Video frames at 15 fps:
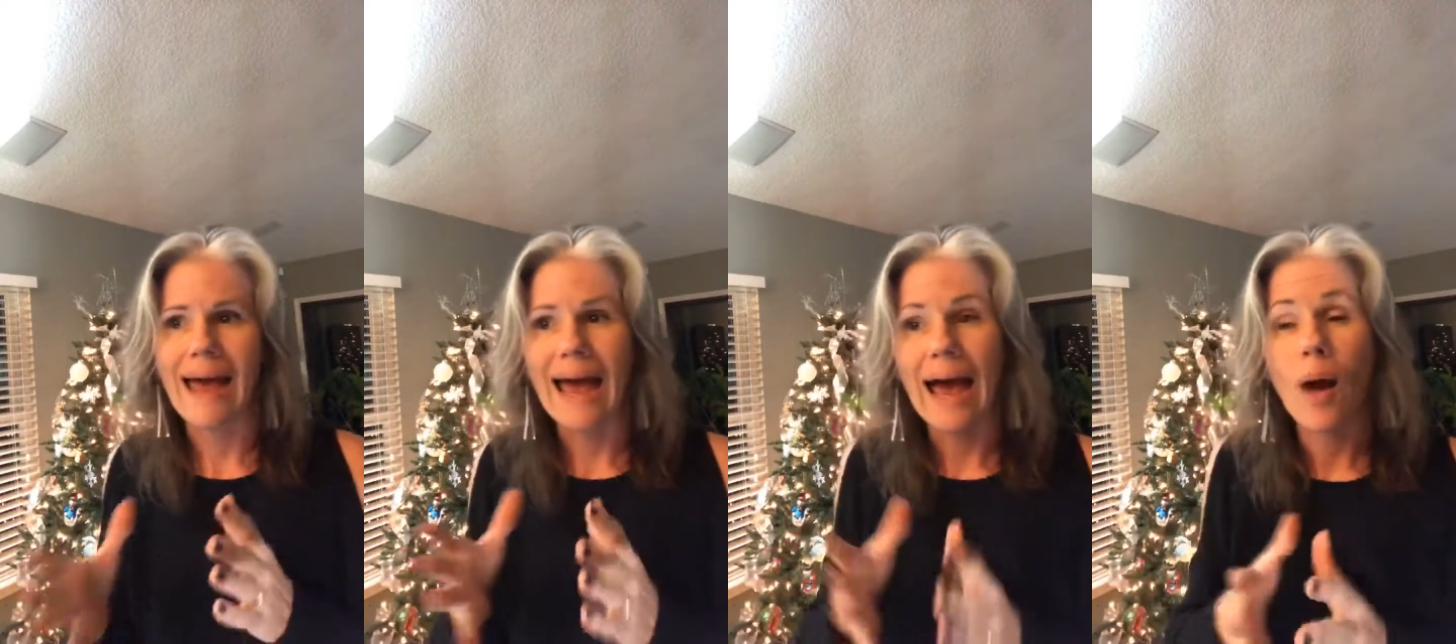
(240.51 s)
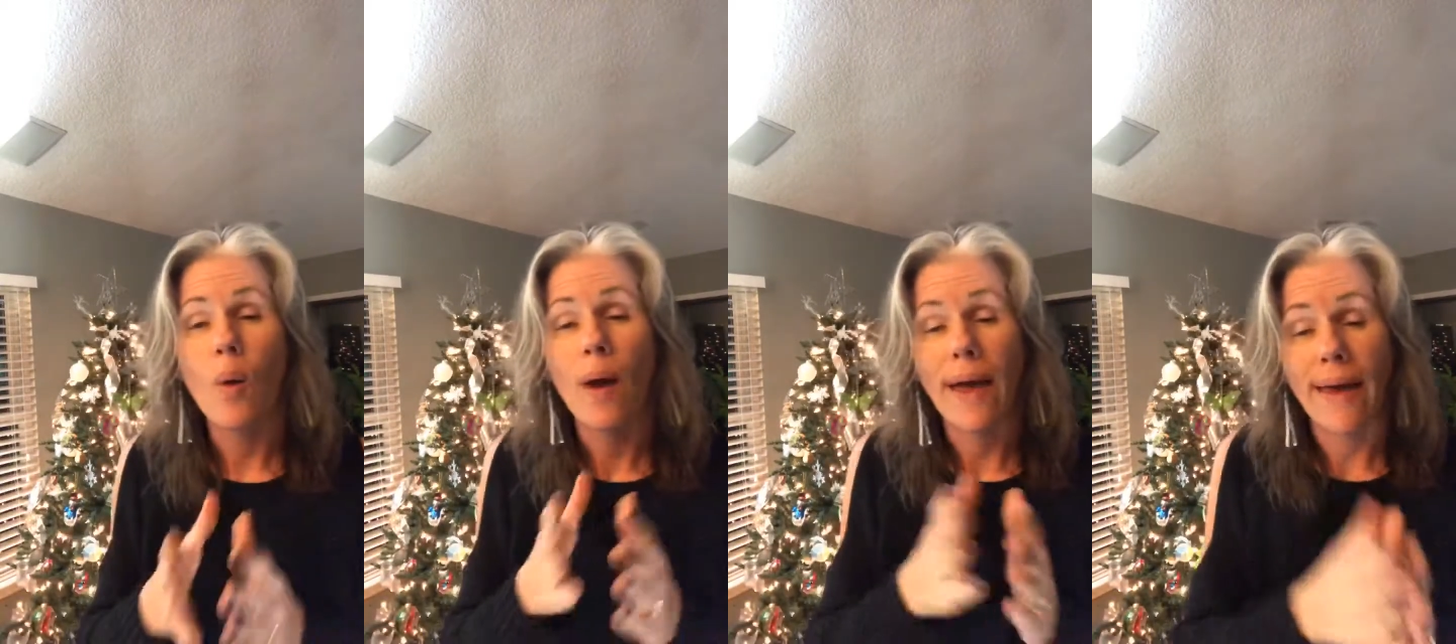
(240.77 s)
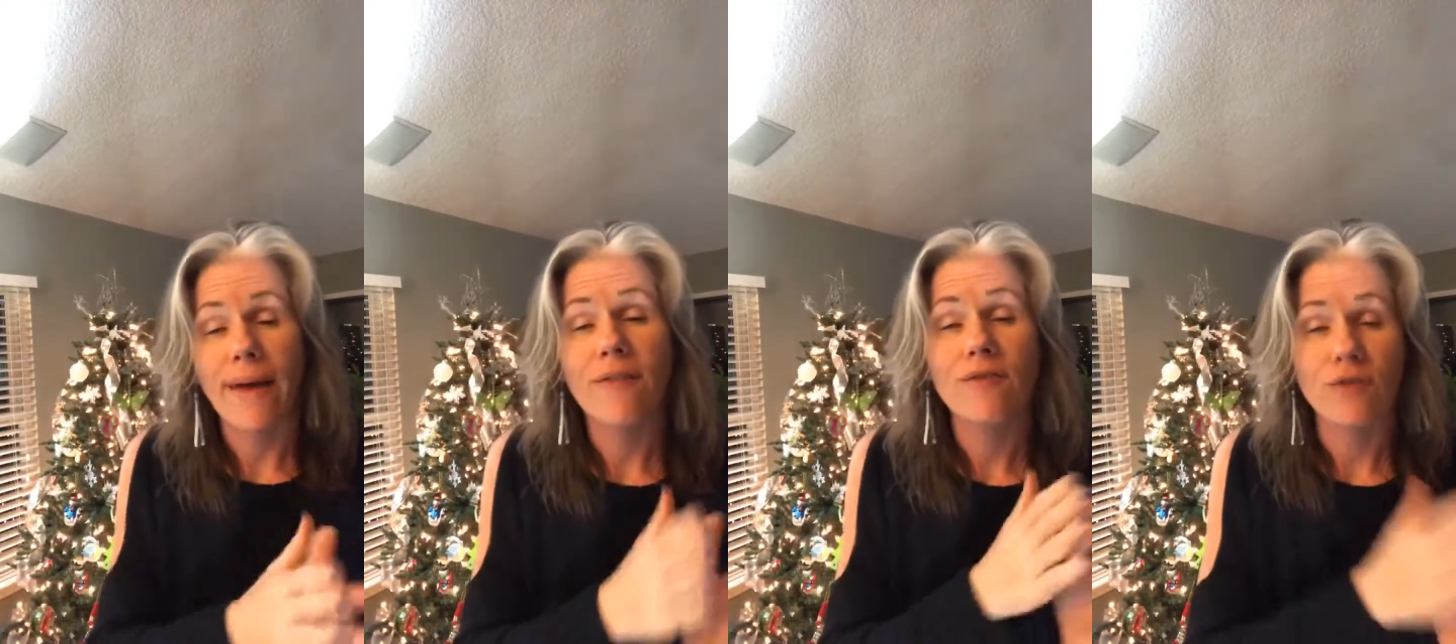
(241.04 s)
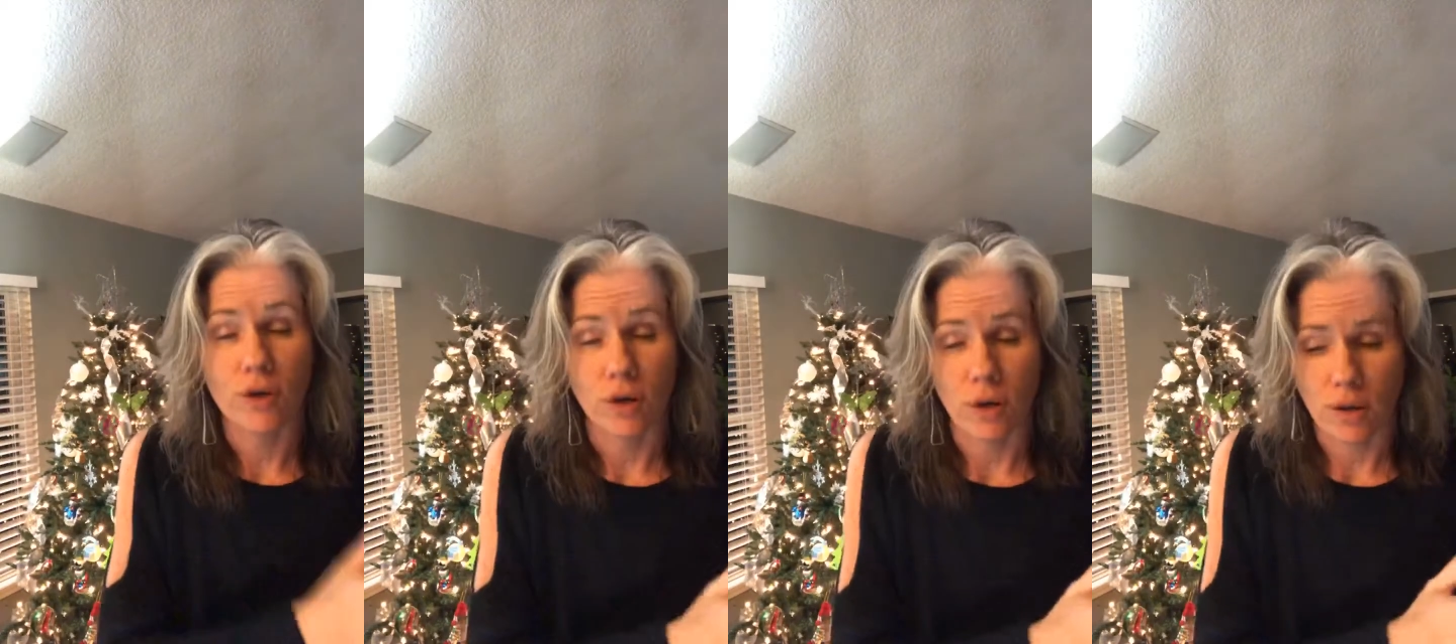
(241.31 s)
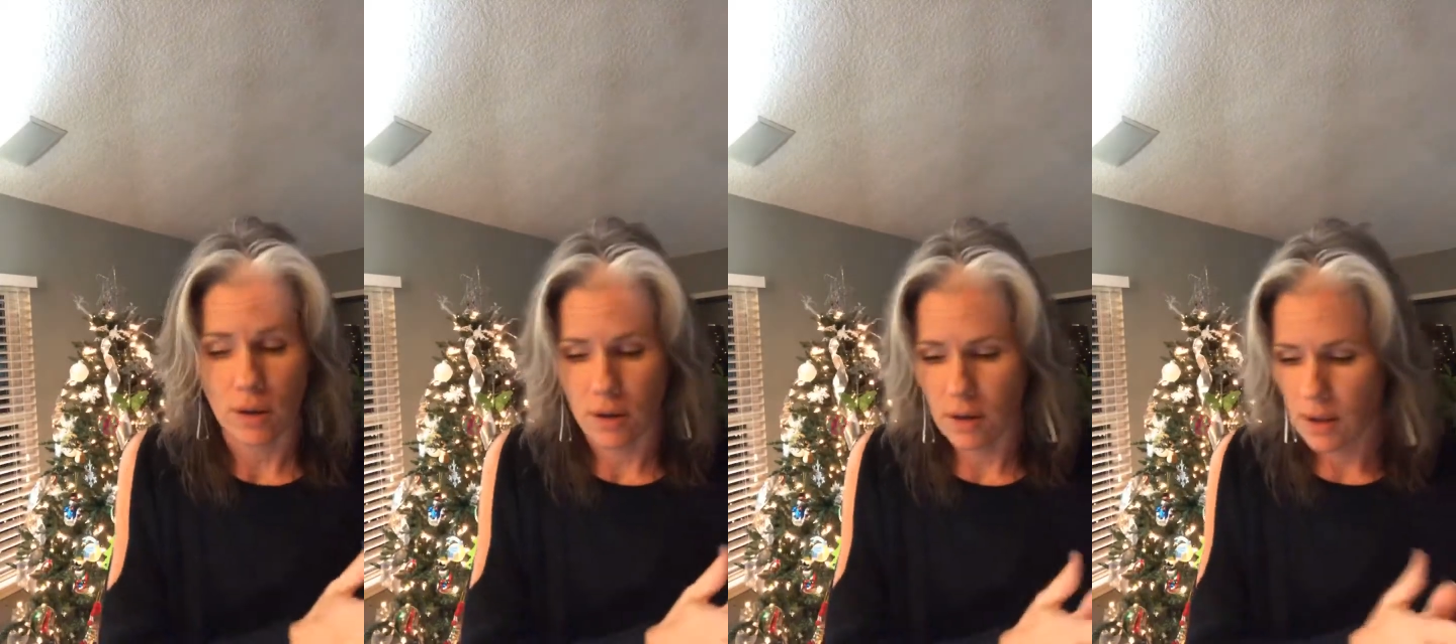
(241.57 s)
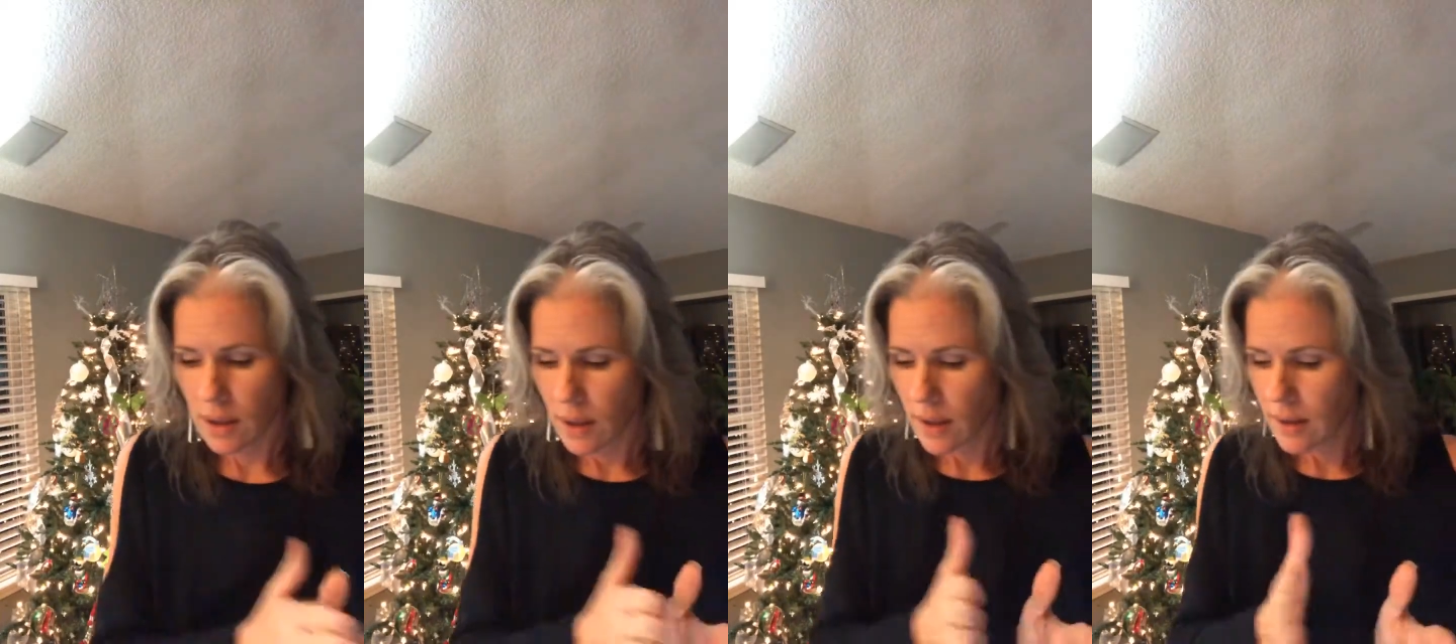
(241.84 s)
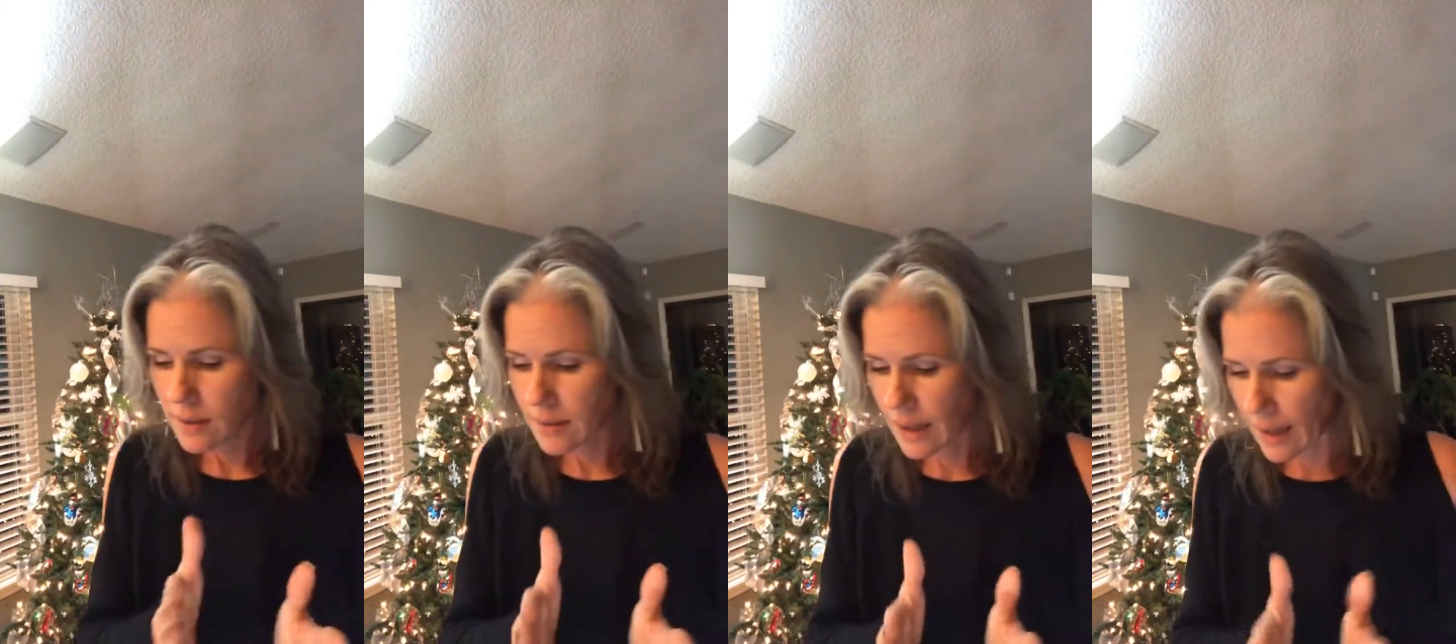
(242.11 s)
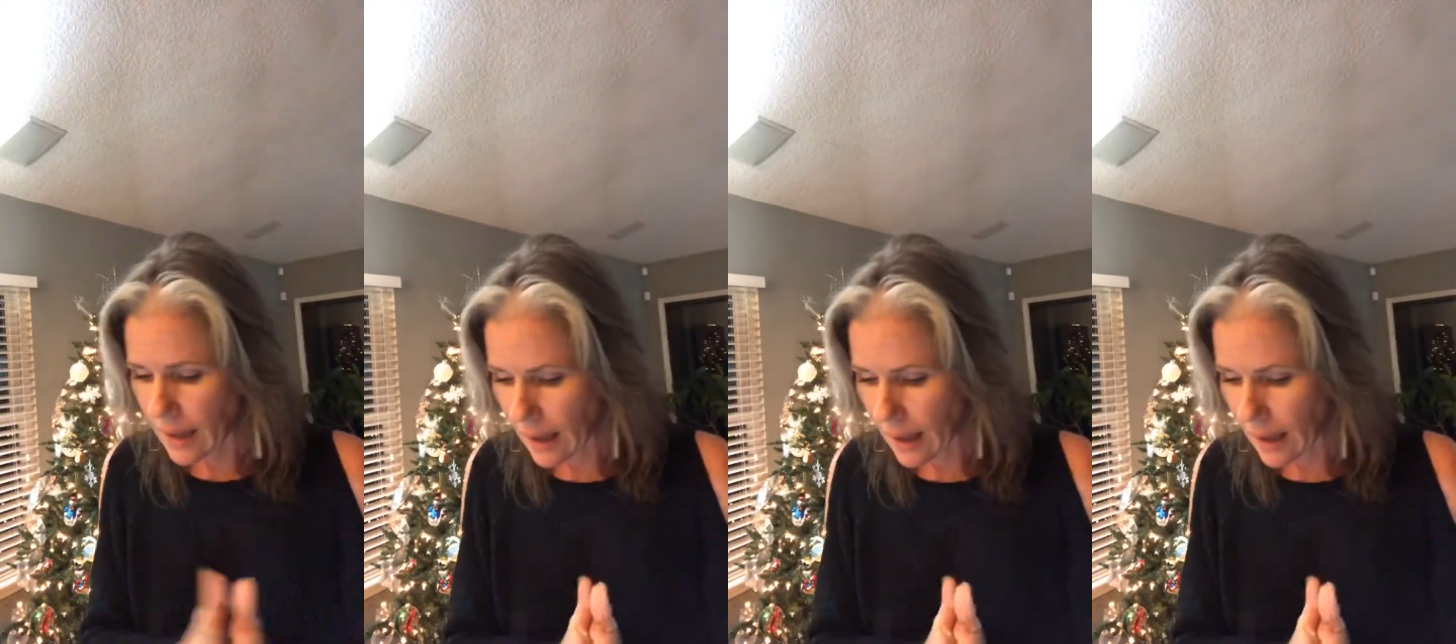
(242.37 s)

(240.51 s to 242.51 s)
However, they